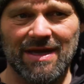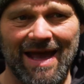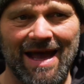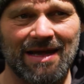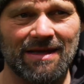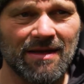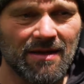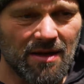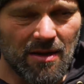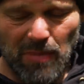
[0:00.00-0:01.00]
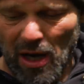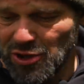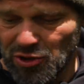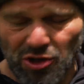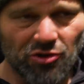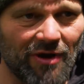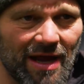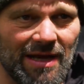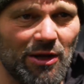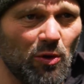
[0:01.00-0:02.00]
you can, but you can
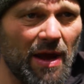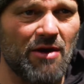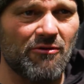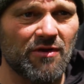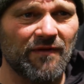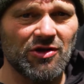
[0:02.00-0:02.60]
create a little area of